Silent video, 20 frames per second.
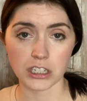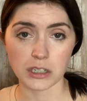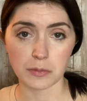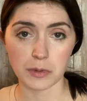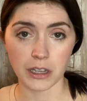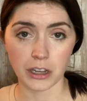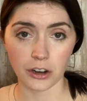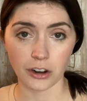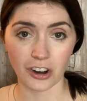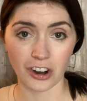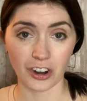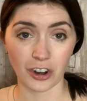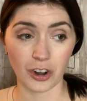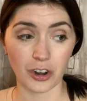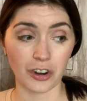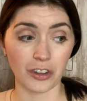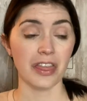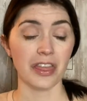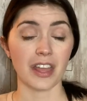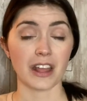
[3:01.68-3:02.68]
to be here on
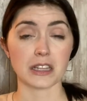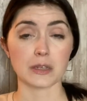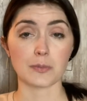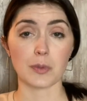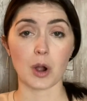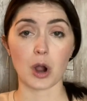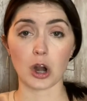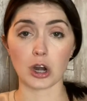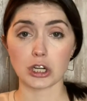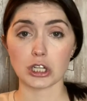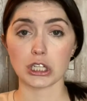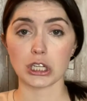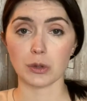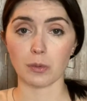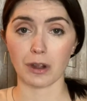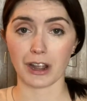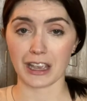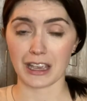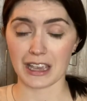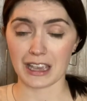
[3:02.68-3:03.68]
earth. That's partially
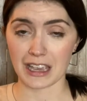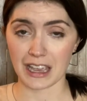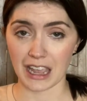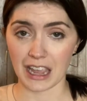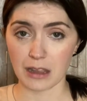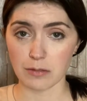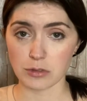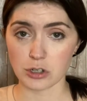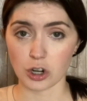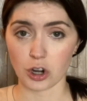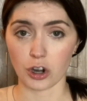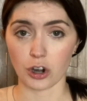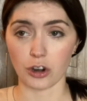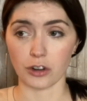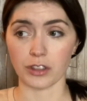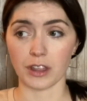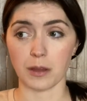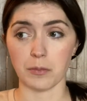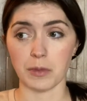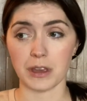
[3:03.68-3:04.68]
why He came to earth
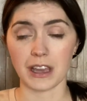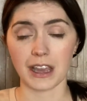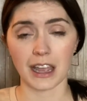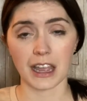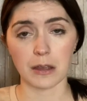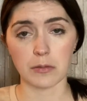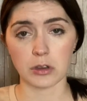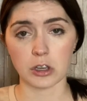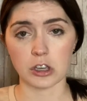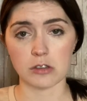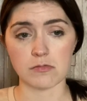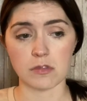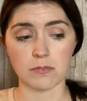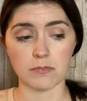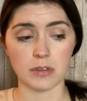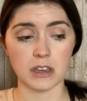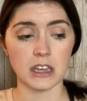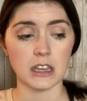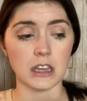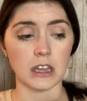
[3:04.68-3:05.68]
and became a human
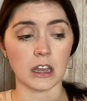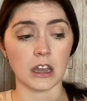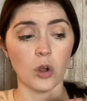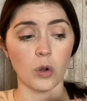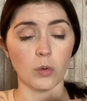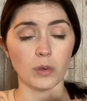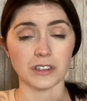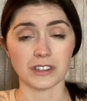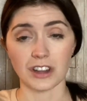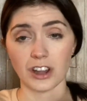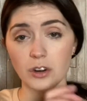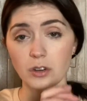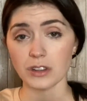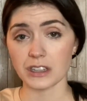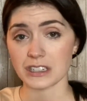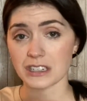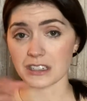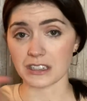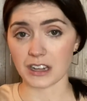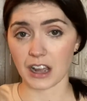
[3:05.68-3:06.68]
being, was not only
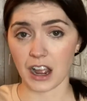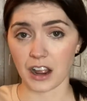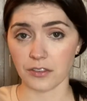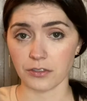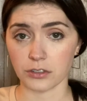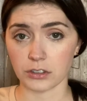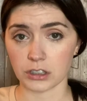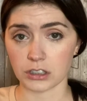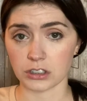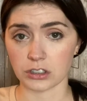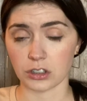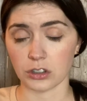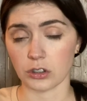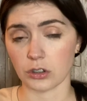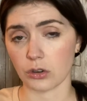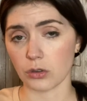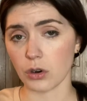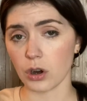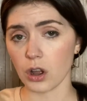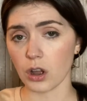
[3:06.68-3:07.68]
to die for us on the
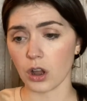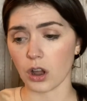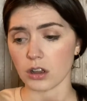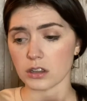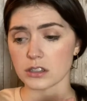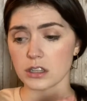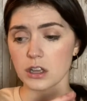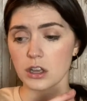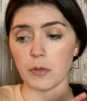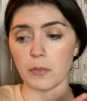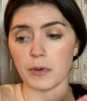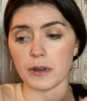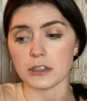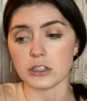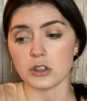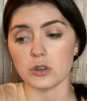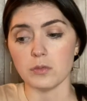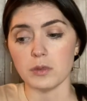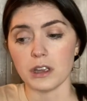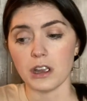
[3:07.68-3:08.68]
cross, but
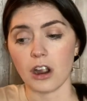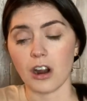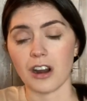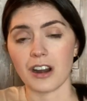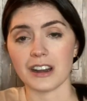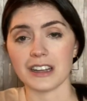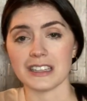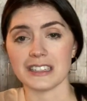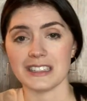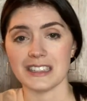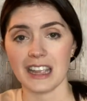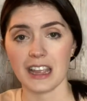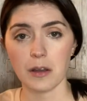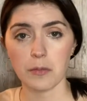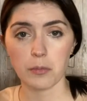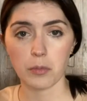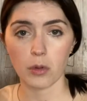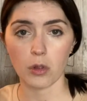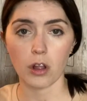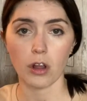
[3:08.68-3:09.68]
to be our
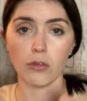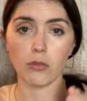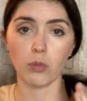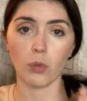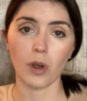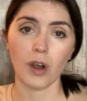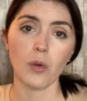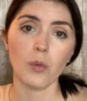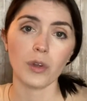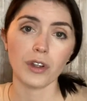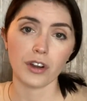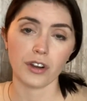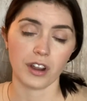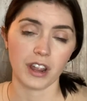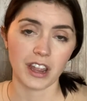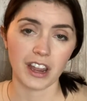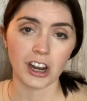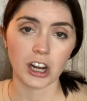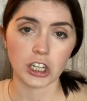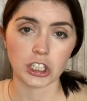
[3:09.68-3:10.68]
example of what we are
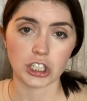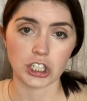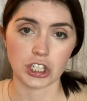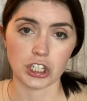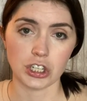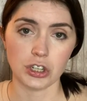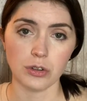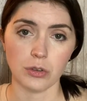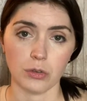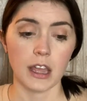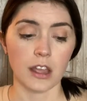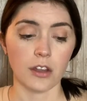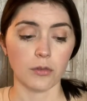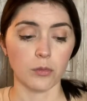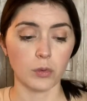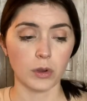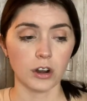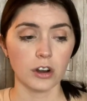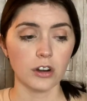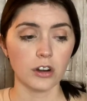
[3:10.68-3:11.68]
here to do. If
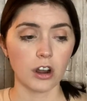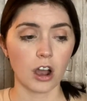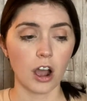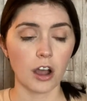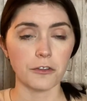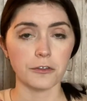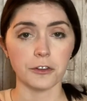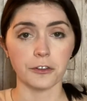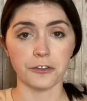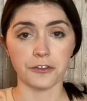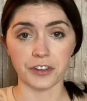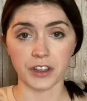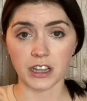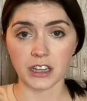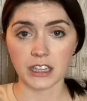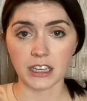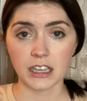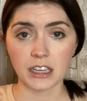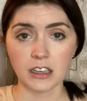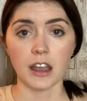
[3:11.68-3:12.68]
we're not
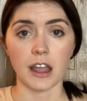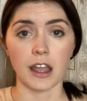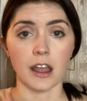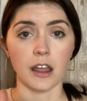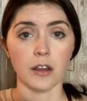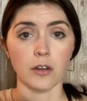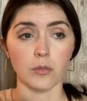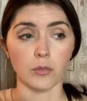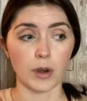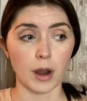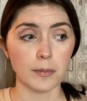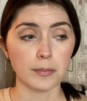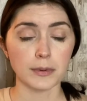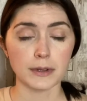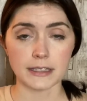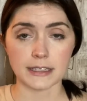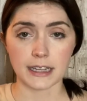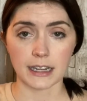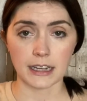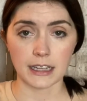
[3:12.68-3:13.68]
fulfilling and
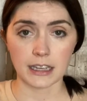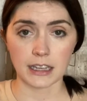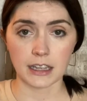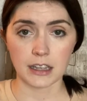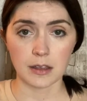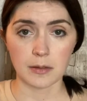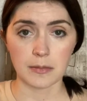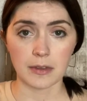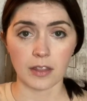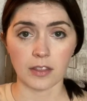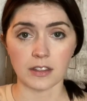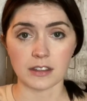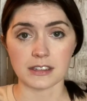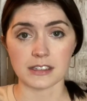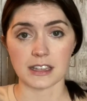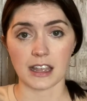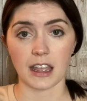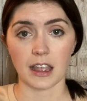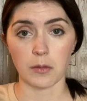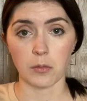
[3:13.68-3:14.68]
representing Him in the
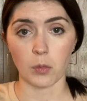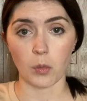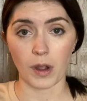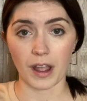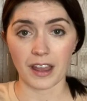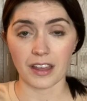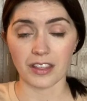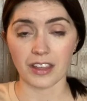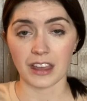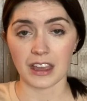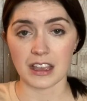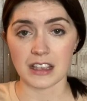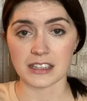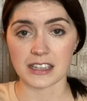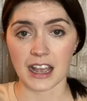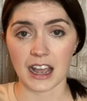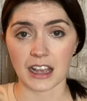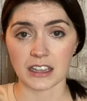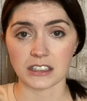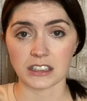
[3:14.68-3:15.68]
same way that He's
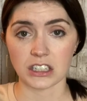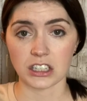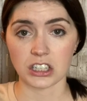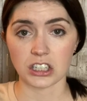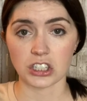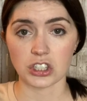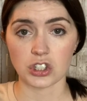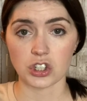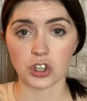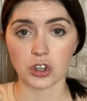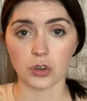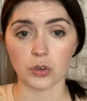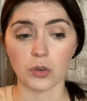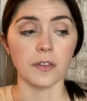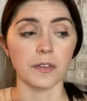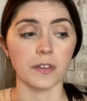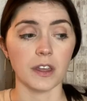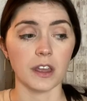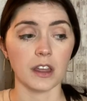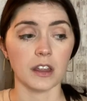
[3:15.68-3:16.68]
asking us to,
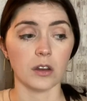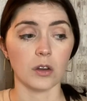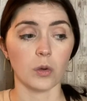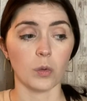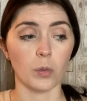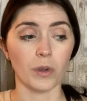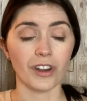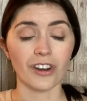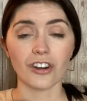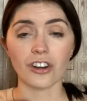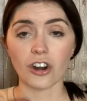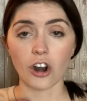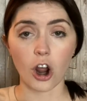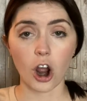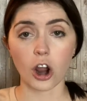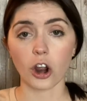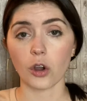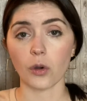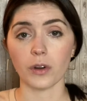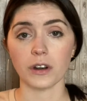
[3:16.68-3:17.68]
then we are
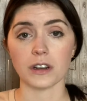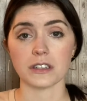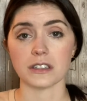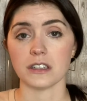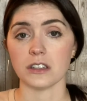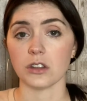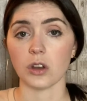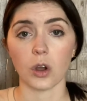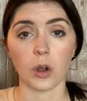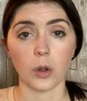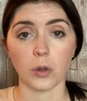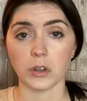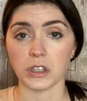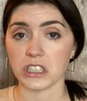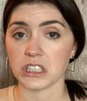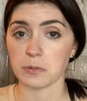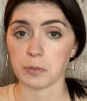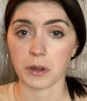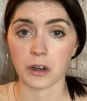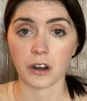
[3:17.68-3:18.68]
not going to see the Holy
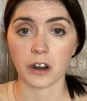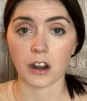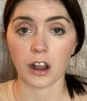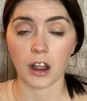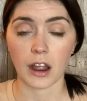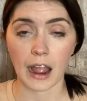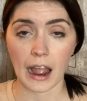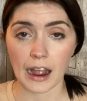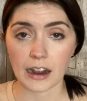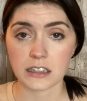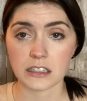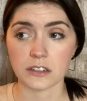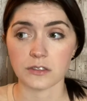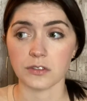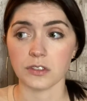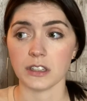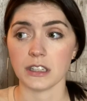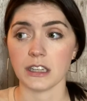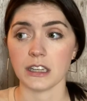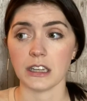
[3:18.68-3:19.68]
Spirit
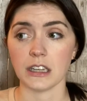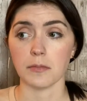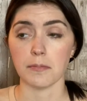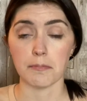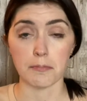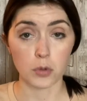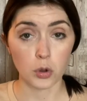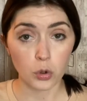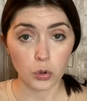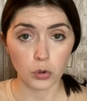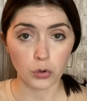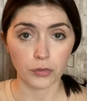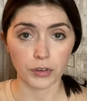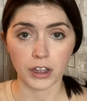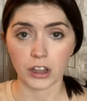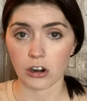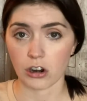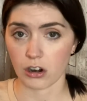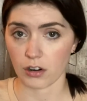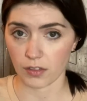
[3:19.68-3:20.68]
actively move
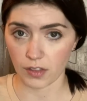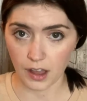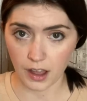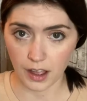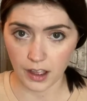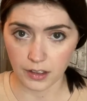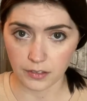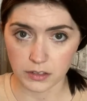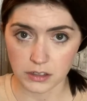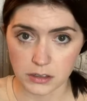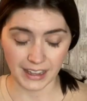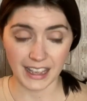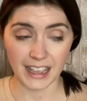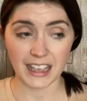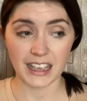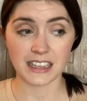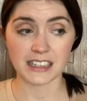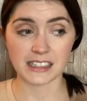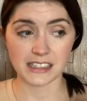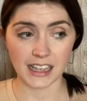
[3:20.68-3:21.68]
in our lives.
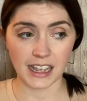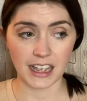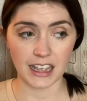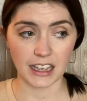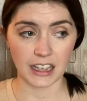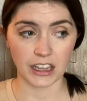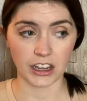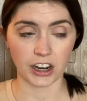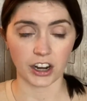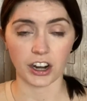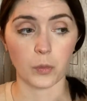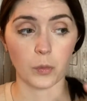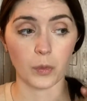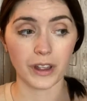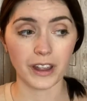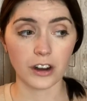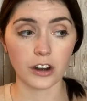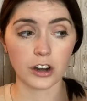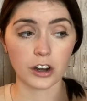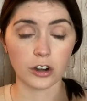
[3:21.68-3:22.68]
He is saying here,
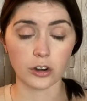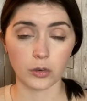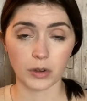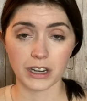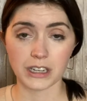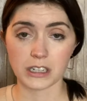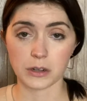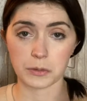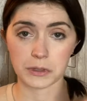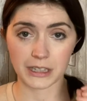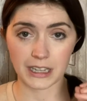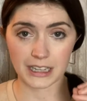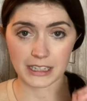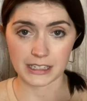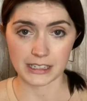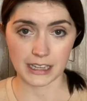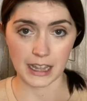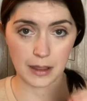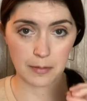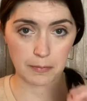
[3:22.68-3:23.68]
we are anointed with that
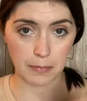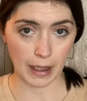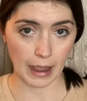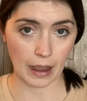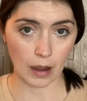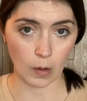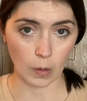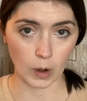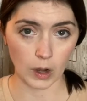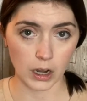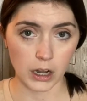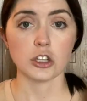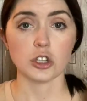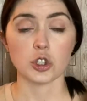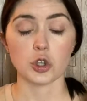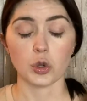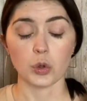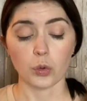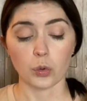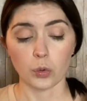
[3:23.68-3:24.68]
same power
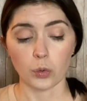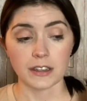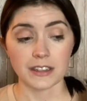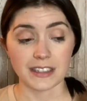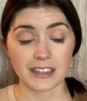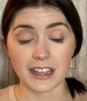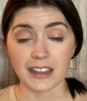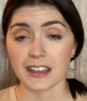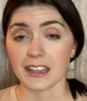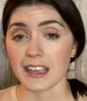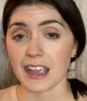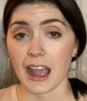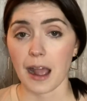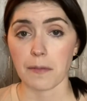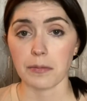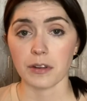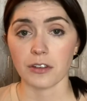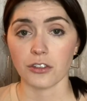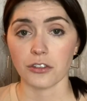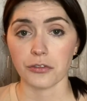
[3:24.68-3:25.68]
to set the
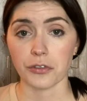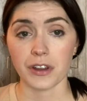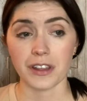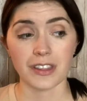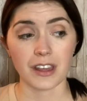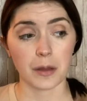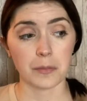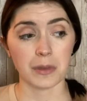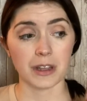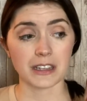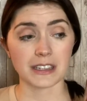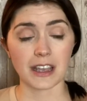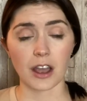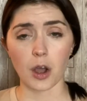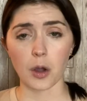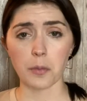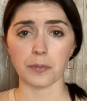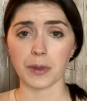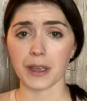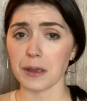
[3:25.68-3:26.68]
captives free. That means
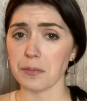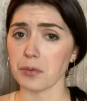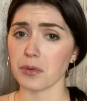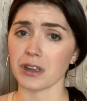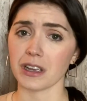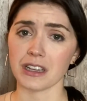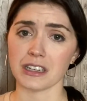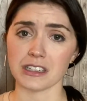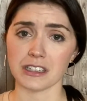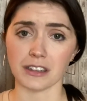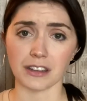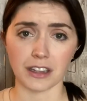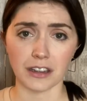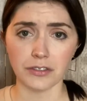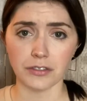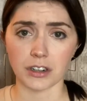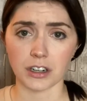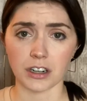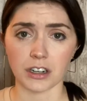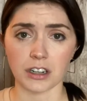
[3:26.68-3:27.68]
help people get
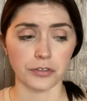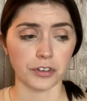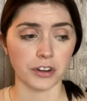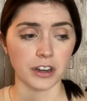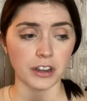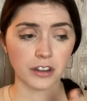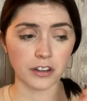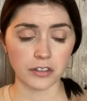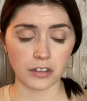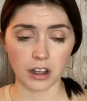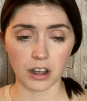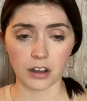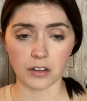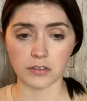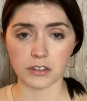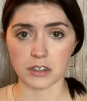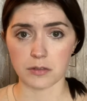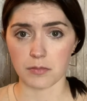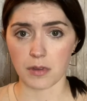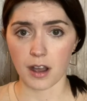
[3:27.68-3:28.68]
delivered, free
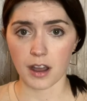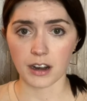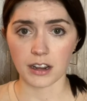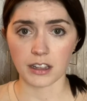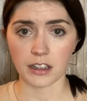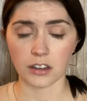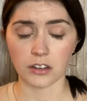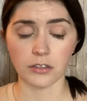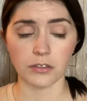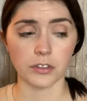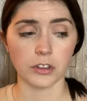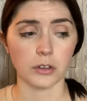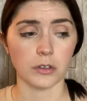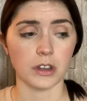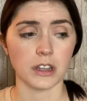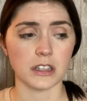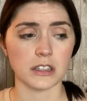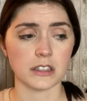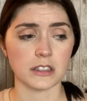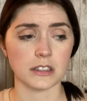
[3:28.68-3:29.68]
of demonic
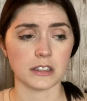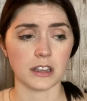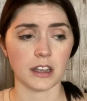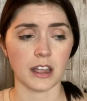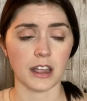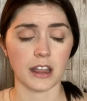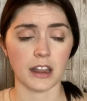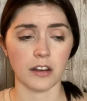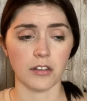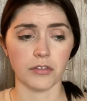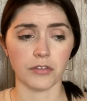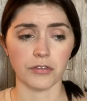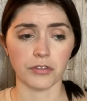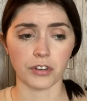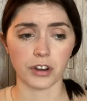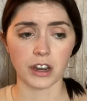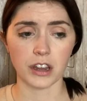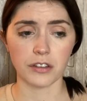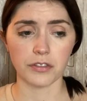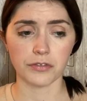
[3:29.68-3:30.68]
influence and
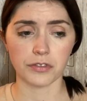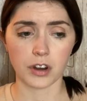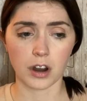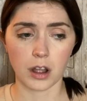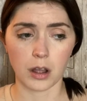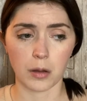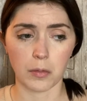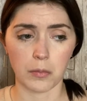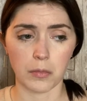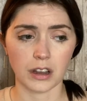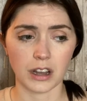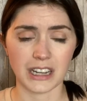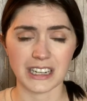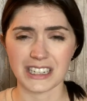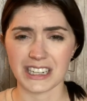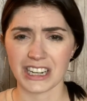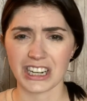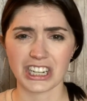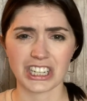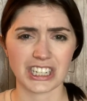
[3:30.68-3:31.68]
free from
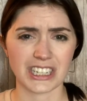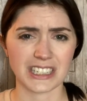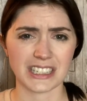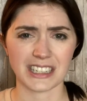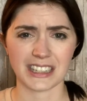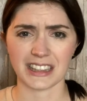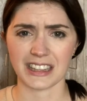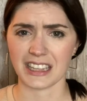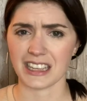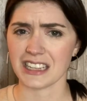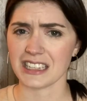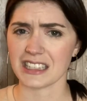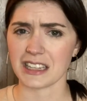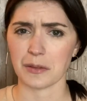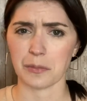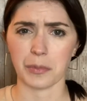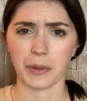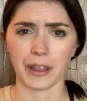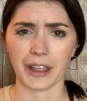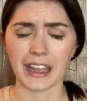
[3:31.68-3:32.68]
addictions and things
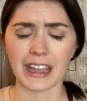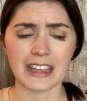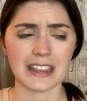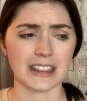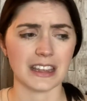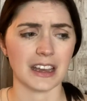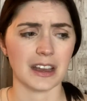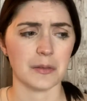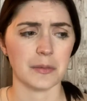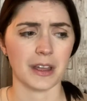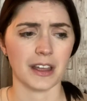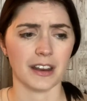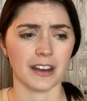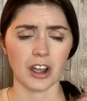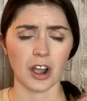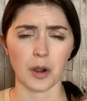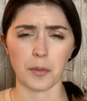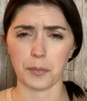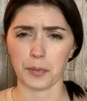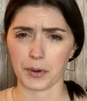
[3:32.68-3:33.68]
that plague them and
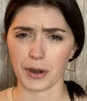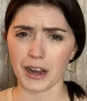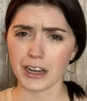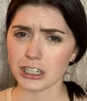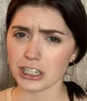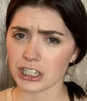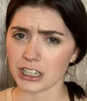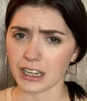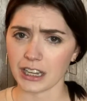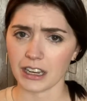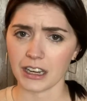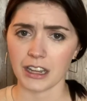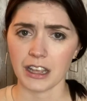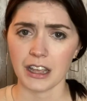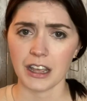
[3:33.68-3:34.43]
oppression.